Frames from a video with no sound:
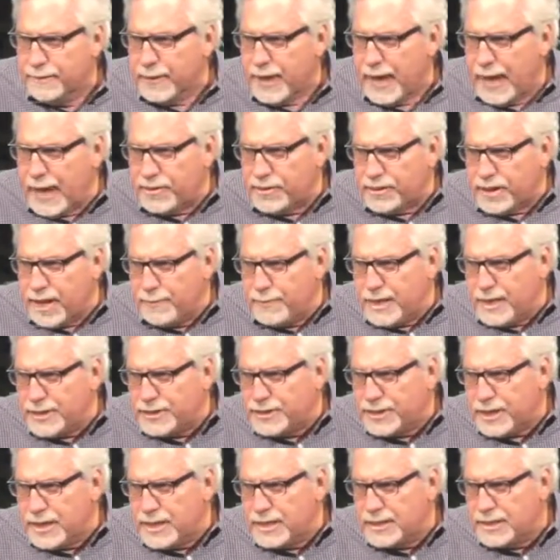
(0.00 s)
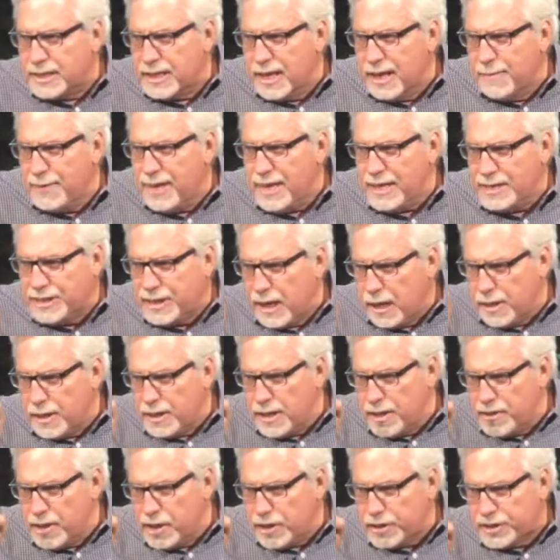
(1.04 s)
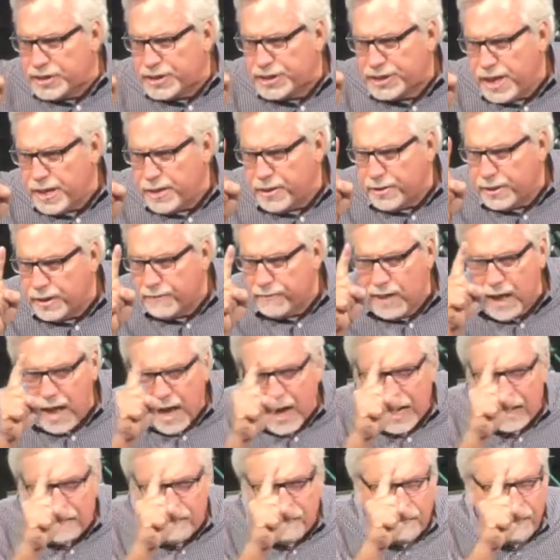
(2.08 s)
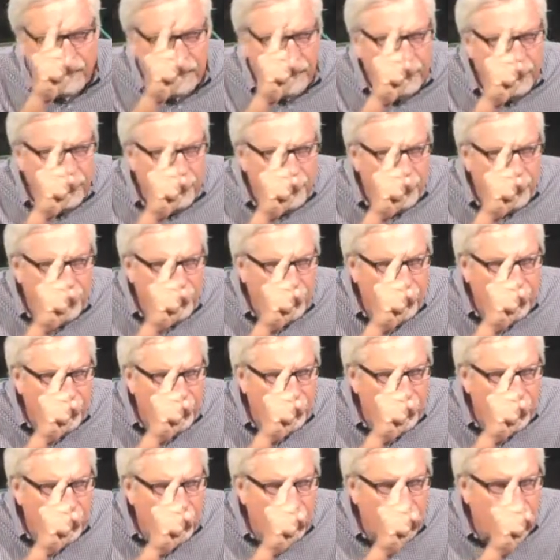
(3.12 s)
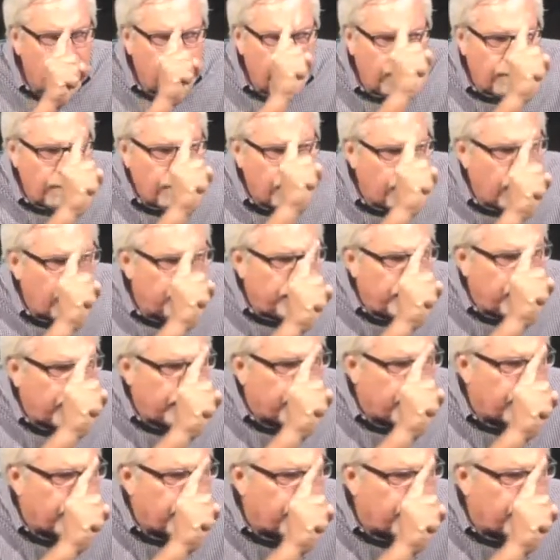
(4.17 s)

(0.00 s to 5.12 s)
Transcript: at them and he says, Let me tell you the secret of life. Right there.